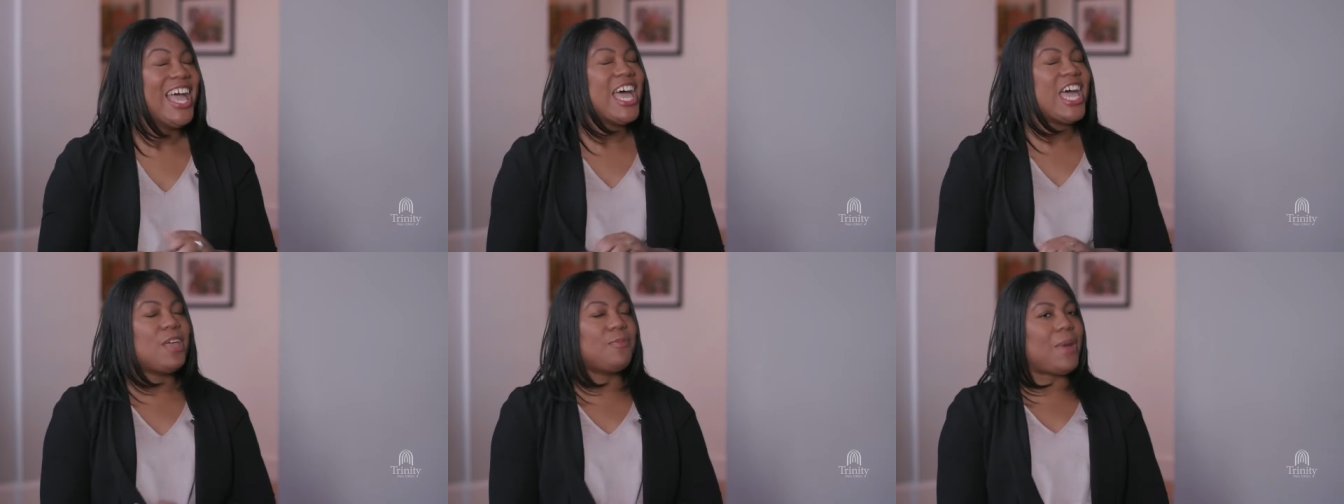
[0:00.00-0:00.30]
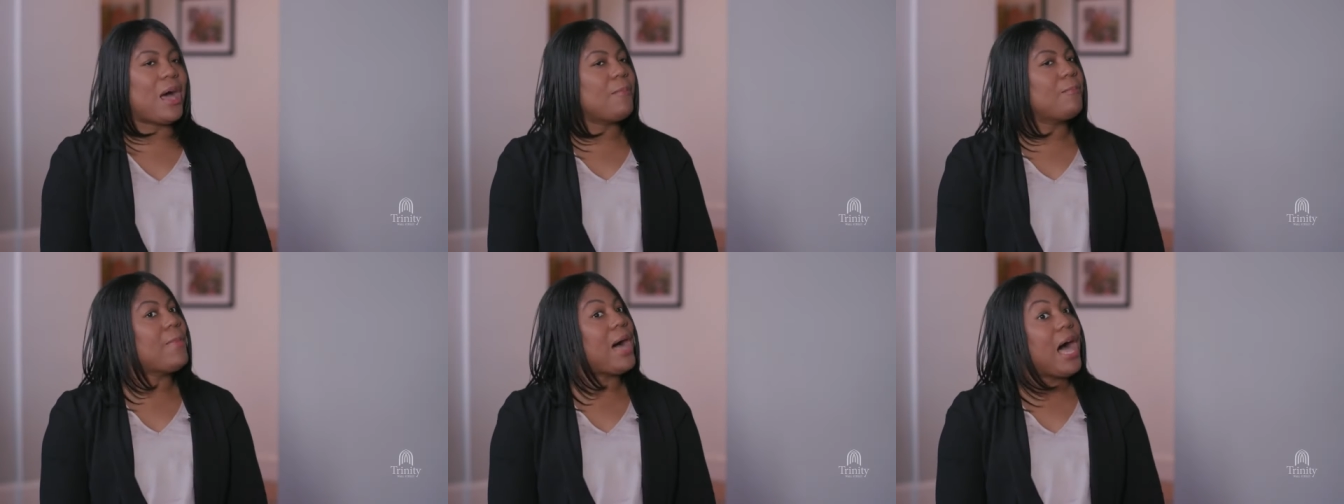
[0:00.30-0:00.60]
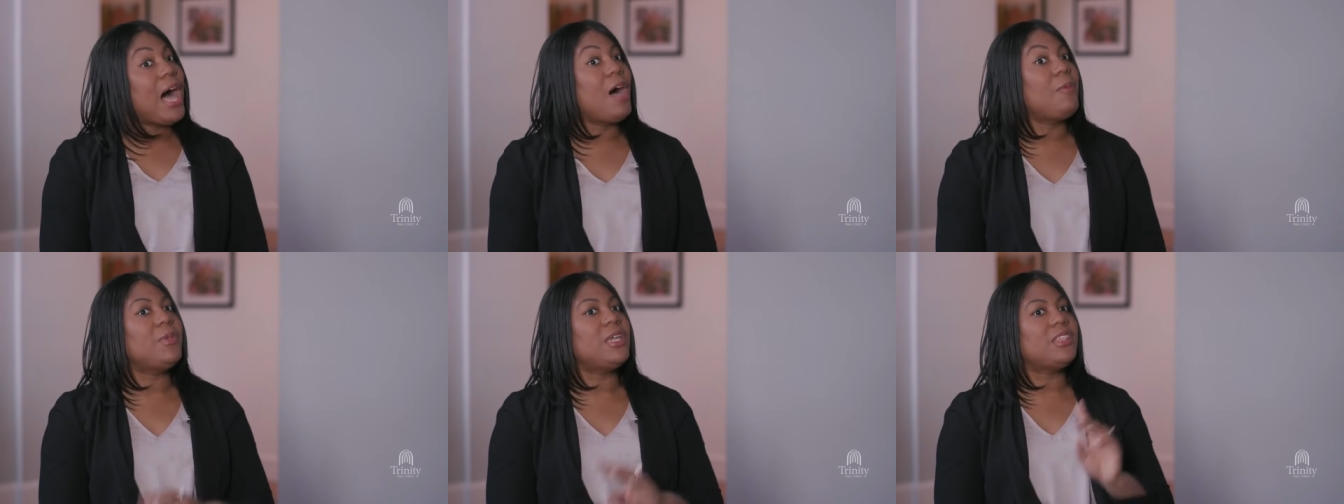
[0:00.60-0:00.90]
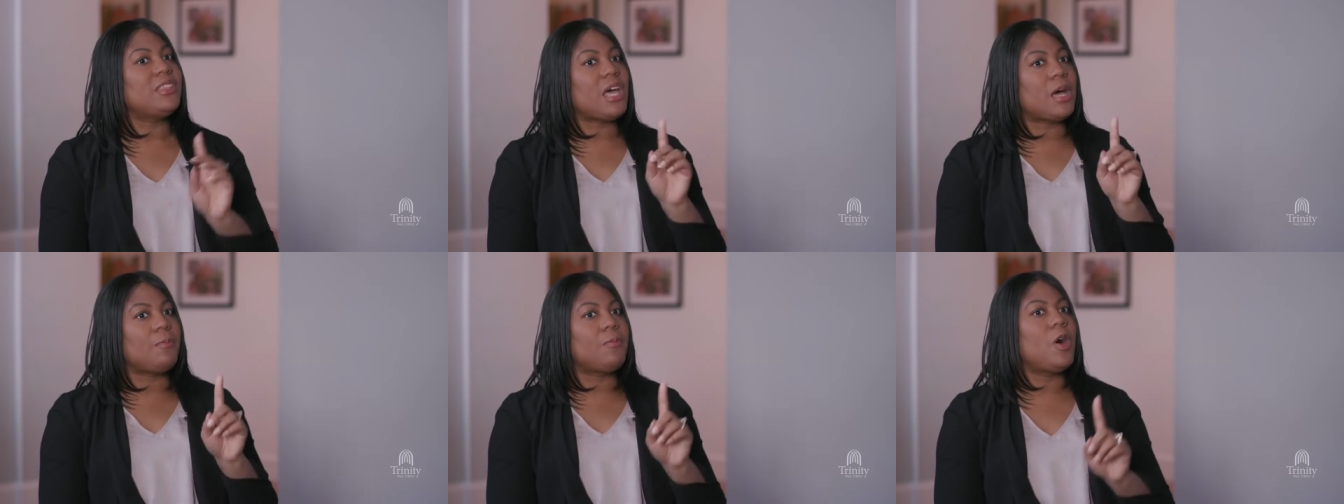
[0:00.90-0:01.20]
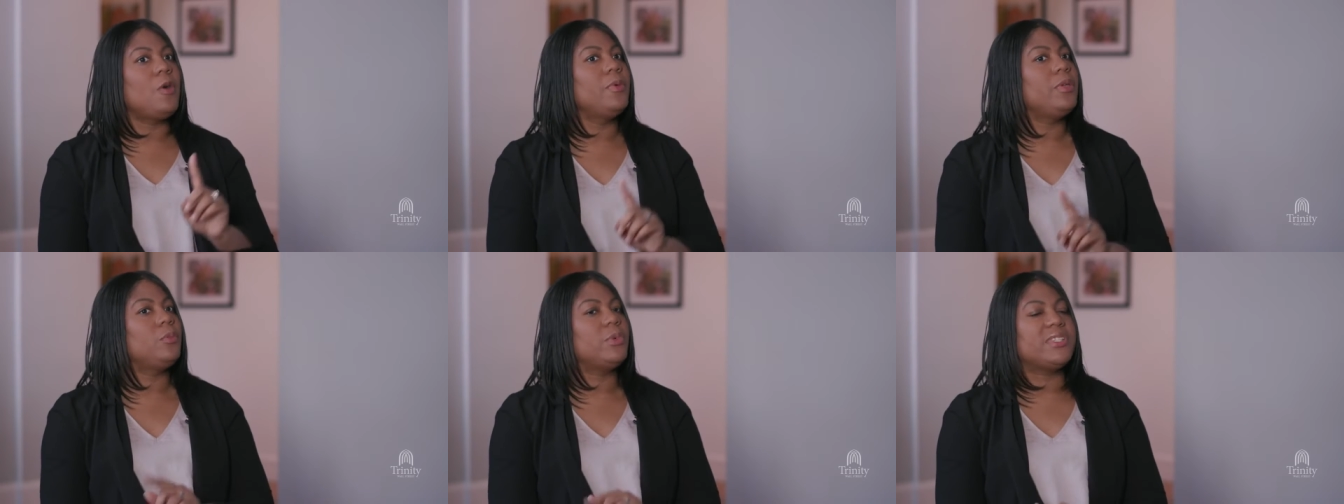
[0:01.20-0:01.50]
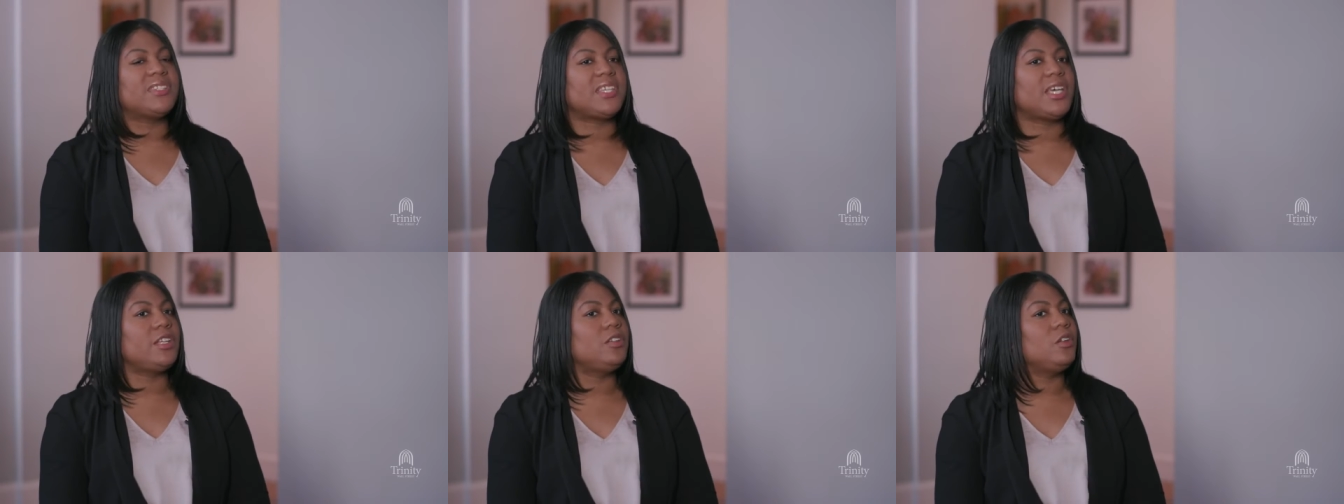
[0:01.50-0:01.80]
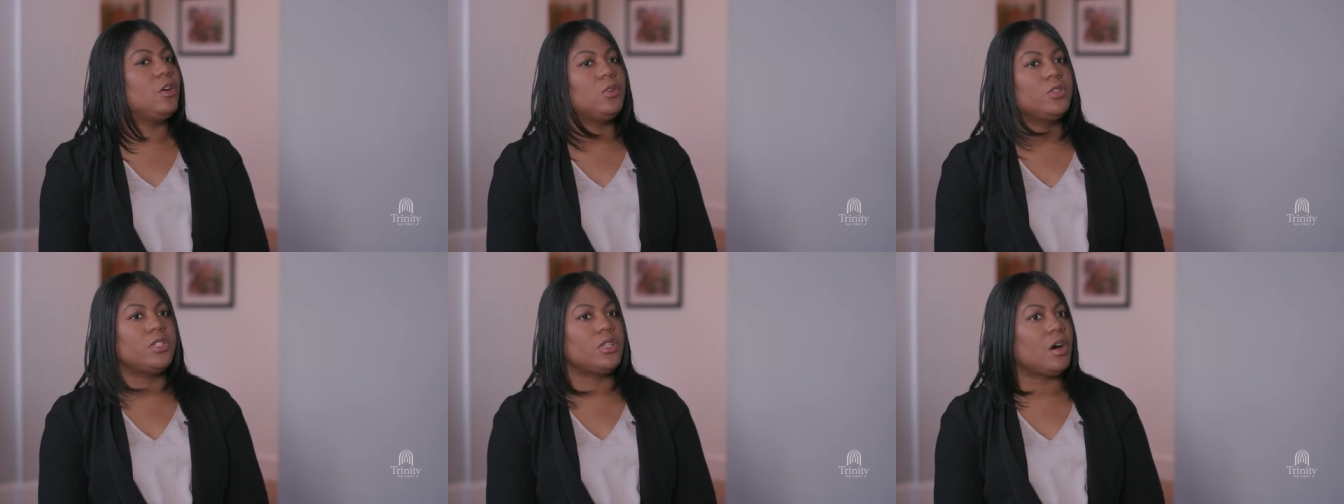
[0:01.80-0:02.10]
And my mom in that moment would say,
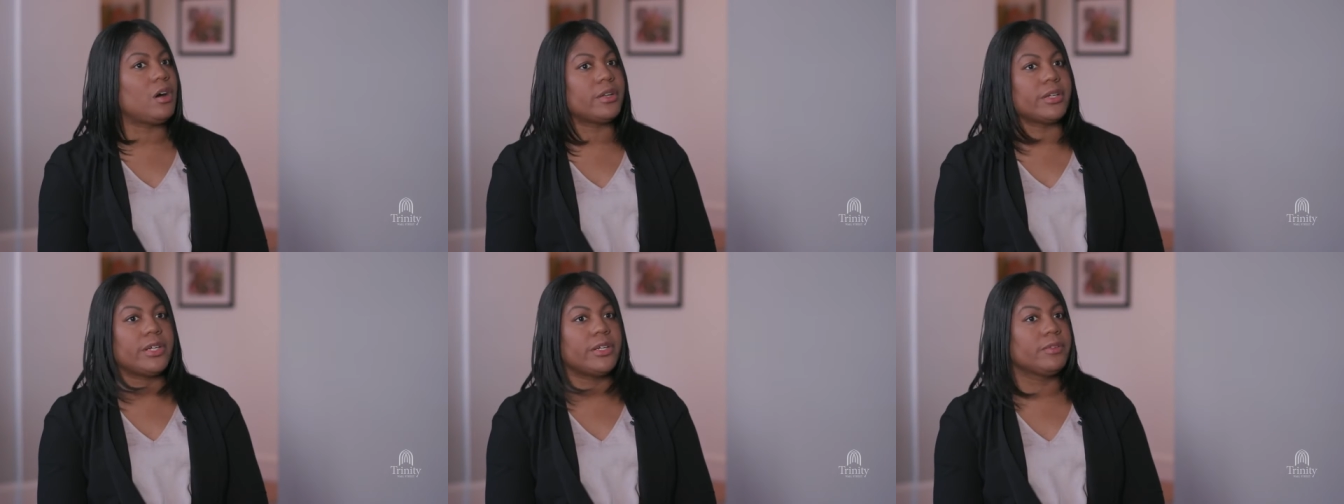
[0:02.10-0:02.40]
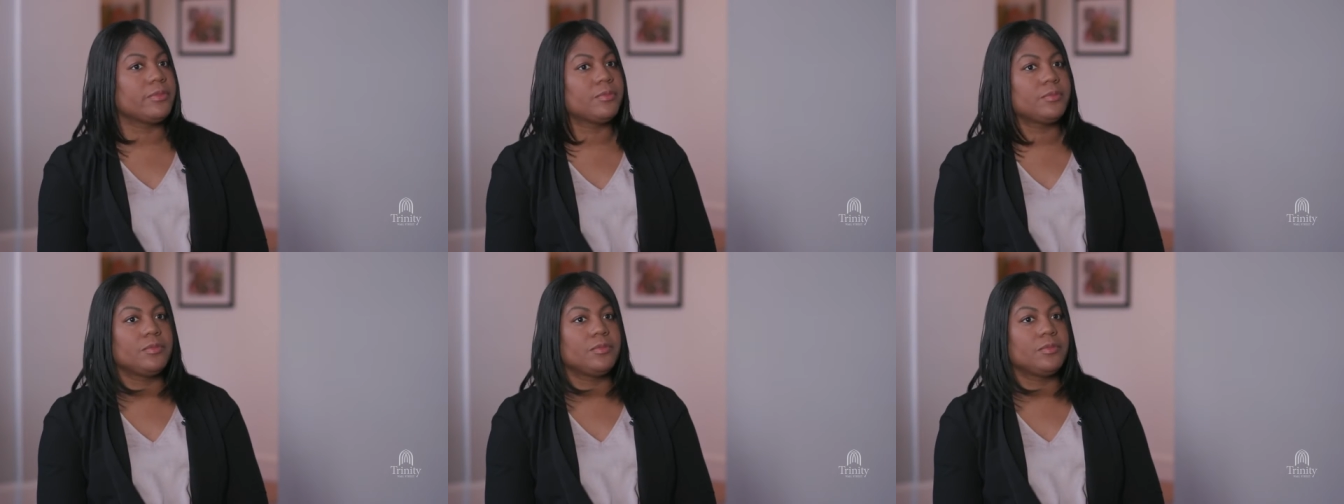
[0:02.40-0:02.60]
"No, daughter,